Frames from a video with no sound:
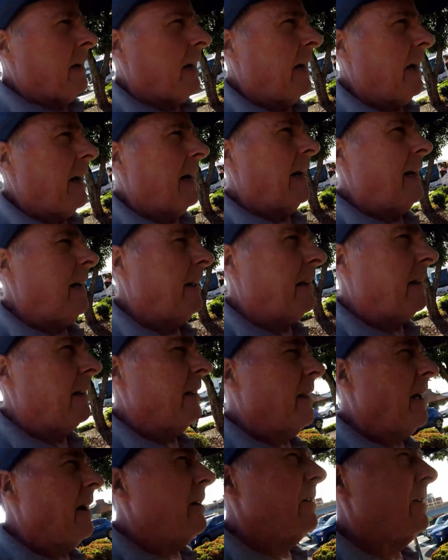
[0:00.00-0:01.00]
uh,
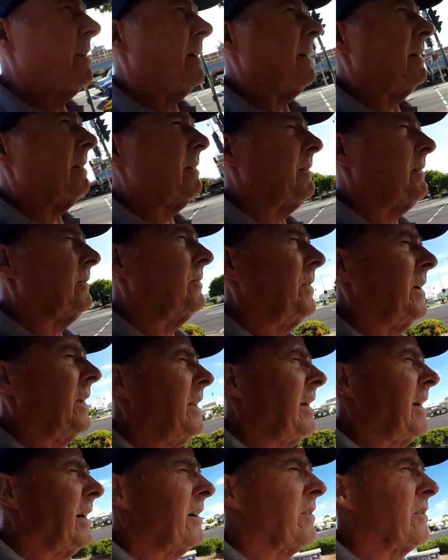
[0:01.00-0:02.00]
load
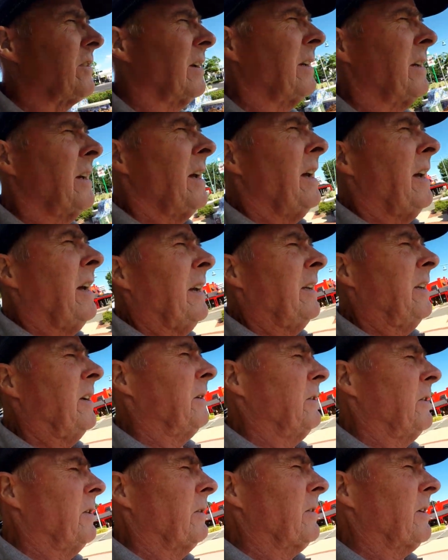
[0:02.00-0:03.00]
videos. I,
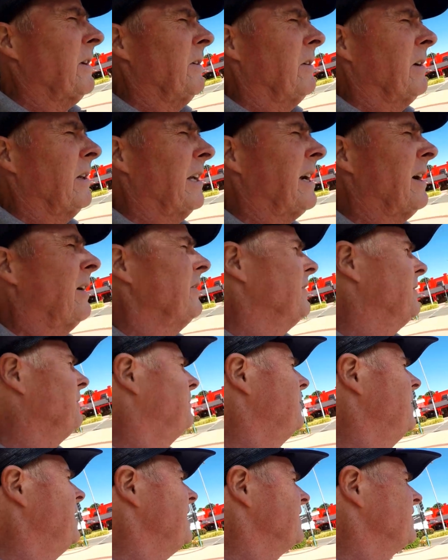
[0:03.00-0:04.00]
you, will you'll click on
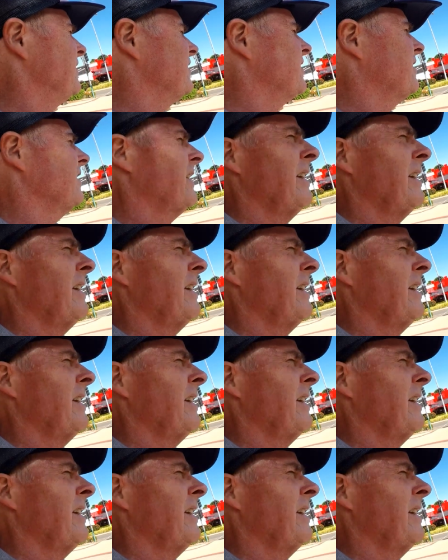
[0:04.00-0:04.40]
them once